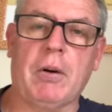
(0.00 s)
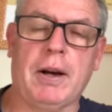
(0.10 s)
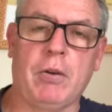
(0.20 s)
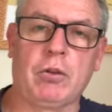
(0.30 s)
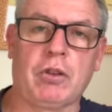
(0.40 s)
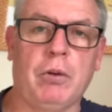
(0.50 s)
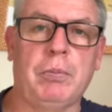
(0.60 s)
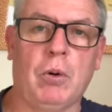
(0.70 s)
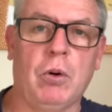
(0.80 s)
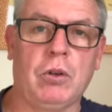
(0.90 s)
I also
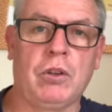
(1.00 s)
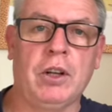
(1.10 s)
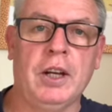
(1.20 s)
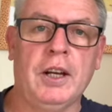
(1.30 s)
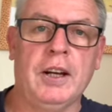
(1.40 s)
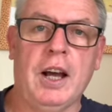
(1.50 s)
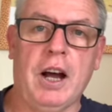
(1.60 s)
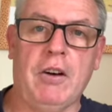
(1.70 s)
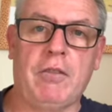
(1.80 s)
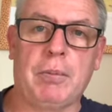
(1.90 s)
bought
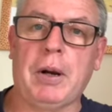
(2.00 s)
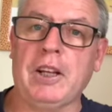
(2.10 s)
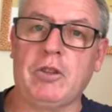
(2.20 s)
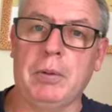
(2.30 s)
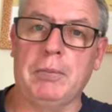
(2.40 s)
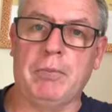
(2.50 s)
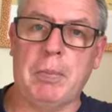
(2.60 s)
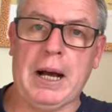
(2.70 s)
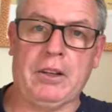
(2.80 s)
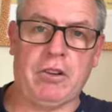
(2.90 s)
a replacement
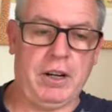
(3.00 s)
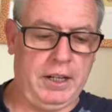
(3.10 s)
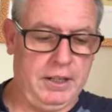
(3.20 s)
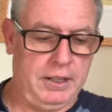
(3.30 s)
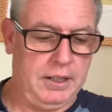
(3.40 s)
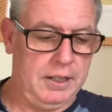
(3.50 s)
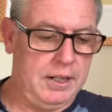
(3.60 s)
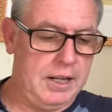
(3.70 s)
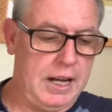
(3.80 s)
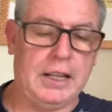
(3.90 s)
battery
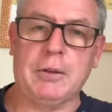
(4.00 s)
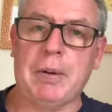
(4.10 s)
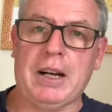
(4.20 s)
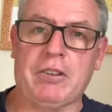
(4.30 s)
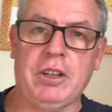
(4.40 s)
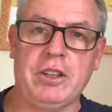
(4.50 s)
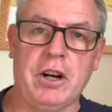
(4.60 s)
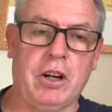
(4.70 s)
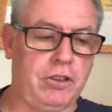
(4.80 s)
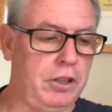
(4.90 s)
and a battery
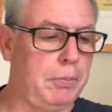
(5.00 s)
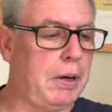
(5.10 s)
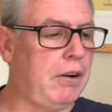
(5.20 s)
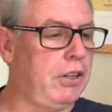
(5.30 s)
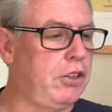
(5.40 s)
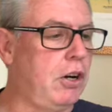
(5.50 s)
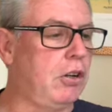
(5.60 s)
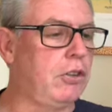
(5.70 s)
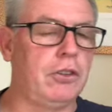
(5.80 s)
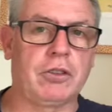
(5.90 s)
charger. The battery
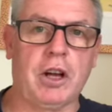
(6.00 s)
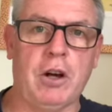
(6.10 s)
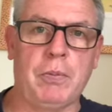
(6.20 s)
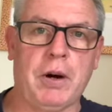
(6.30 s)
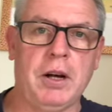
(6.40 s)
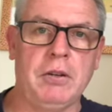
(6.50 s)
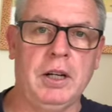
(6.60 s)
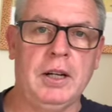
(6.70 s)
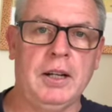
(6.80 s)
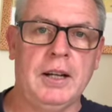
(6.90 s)
charger's GoPro,
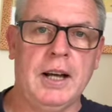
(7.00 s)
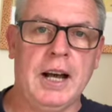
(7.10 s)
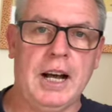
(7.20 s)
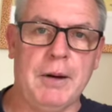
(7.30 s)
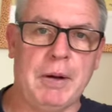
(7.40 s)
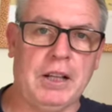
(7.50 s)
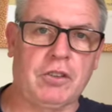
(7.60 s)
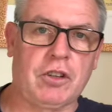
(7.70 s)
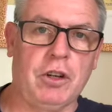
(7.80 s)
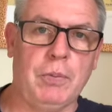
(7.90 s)
has
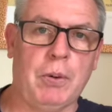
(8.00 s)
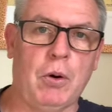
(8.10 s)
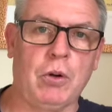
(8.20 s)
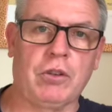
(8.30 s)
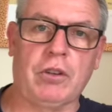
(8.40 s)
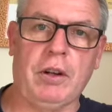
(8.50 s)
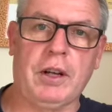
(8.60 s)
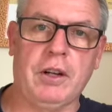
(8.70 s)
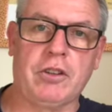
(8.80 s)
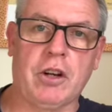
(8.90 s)
two ports, so you
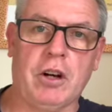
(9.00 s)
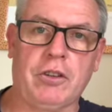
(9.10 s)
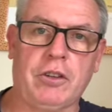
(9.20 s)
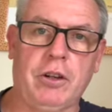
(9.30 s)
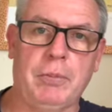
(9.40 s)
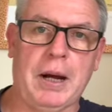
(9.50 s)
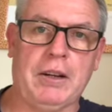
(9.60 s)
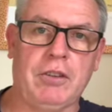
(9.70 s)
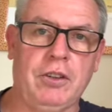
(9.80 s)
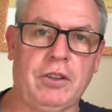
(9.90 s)
can charge two
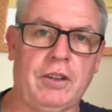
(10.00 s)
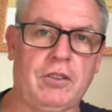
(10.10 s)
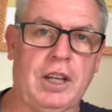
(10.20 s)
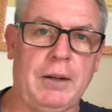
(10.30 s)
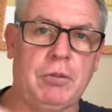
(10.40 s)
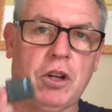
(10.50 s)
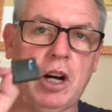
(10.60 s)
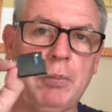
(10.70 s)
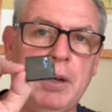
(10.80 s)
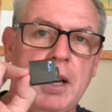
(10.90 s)
batteries at the same
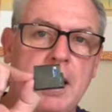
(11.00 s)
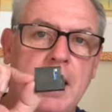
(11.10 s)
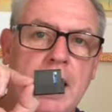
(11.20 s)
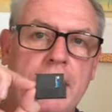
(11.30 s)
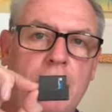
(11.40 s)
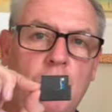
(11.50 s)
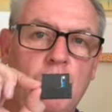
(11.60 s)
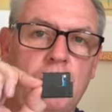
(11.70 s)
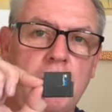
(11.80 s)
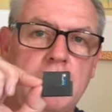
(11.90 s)
time. And it
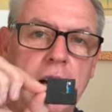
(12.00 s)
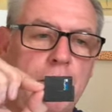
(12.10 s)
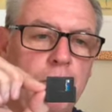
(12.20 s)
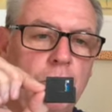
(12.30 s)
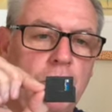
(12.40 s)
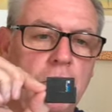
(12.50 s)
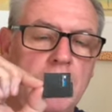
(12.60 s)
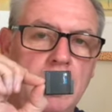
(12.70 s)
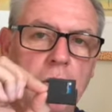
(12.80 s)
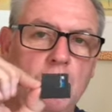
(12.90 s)
also comes
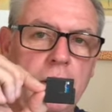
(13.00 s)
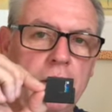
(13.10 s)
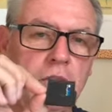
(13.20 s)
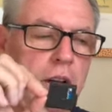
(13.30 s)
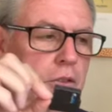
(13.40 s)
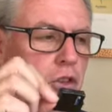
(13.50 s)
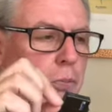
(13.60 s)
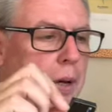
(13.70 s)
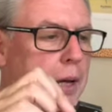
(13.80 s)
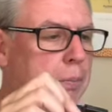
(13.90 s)
with its own
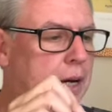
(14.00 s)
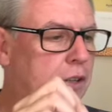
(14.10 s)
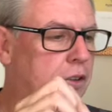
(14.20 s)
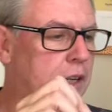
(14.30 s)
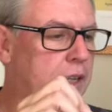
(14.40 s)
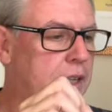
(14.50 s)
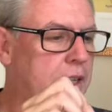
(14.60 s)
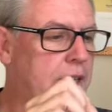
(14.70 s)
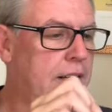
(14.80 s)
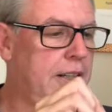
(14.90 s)
spare battery.
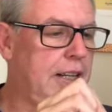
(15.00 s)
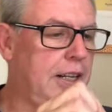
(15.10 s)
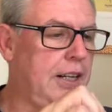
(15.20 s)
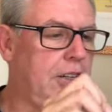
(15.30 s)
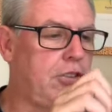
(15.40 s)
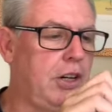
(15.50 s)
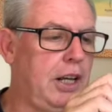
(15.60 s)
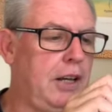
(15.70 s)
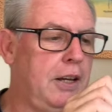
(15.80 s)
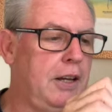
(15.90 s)
And that
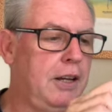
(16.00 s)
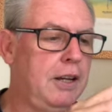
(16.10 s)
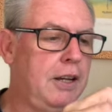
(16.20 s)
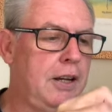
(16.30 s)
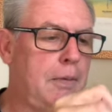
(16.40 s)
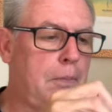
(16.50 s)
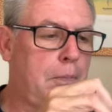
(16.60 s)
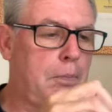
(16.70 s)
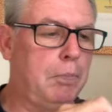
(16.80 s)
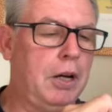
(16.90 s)
literally
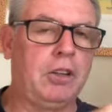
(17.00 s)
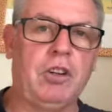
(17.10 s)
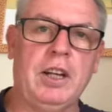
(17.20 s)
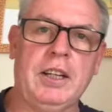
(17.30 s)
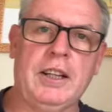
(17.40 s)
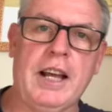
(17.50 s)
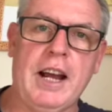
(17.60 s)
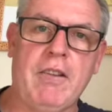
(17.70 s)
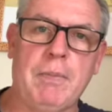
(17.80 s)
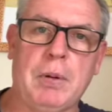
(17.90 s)
plugs into
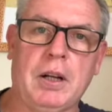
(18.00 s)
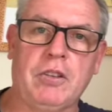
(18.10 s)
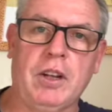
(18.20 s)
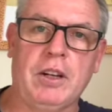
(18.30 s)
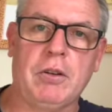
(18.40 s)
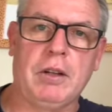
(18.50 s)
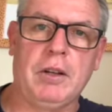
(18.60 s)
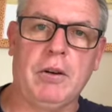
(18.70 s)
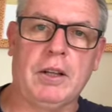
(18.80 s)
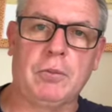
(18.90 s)
there and plugs into a
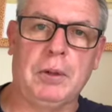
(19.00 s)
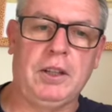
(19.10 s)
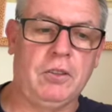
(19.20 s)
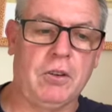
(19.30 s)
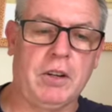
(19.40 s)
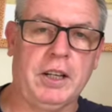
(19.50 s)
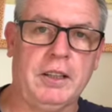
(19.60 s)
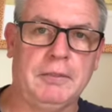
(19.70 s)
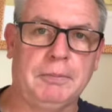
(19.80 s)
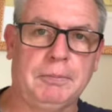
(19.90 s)
USB socket.
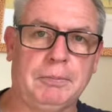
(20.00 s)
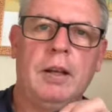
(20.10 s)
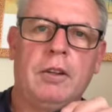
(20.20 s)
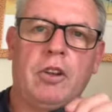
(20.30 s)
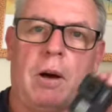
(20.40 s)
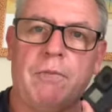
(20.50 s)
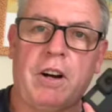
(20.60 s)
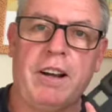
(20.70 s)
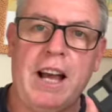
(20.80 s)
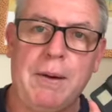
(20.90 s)
So I'm
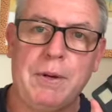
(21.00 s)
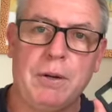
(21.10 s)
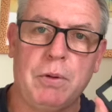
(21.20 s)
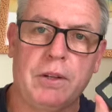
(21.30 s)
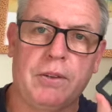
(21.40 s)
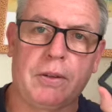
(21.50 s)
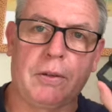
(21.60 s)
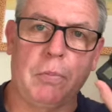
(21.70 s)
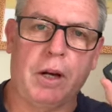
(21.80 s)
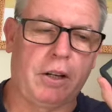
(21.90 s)
very happy with
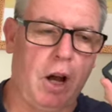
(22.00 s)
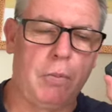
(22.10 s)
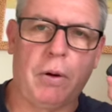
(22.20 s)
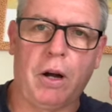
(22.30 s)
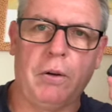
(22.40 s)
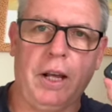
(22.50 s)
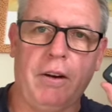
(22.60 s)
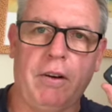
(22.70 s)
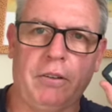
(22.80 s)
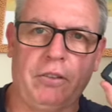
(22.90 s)
my GoPro
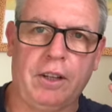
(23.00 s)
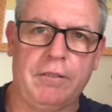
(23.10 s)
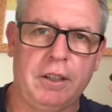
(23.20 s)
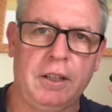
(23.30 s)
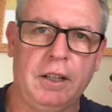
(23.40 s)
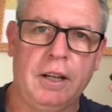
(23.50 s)
Hero 7,